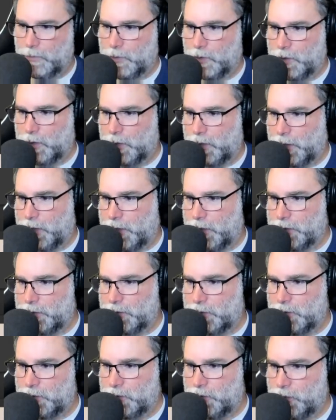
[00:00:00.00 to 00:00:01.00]

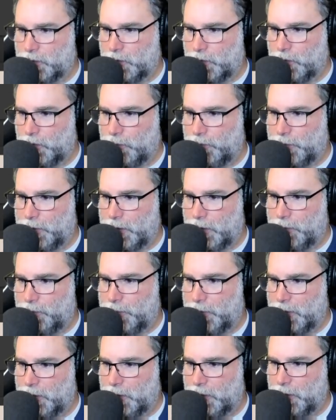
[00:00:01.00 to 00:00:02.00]
Cast to BP
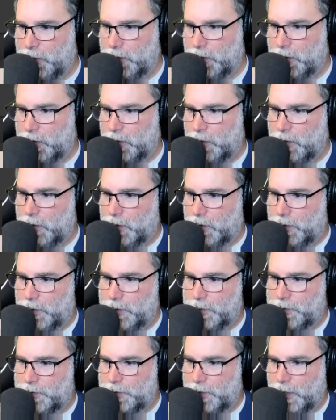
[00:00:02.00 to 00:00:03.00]

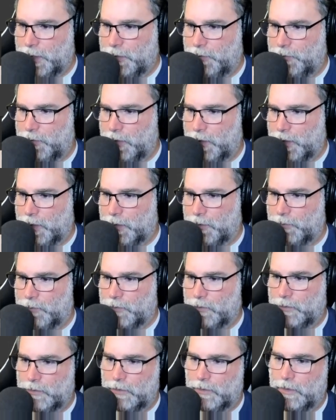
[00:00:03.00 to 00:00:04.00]
save game.
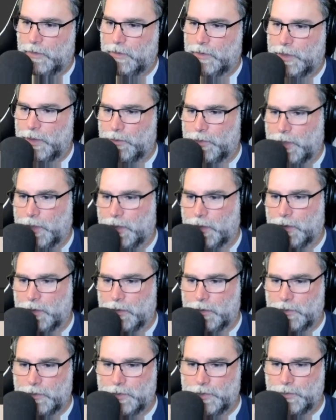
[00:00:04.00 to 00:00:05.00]
Okay, right on.
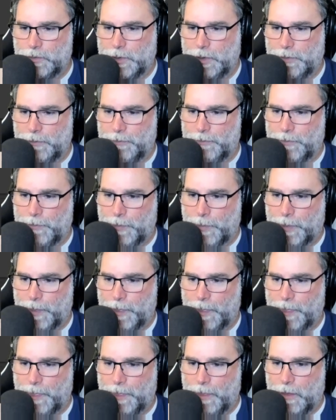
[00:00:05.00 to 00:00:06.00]
Sweet.
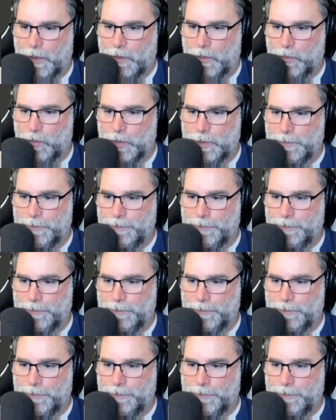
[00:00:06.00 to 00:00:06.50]
Whoop.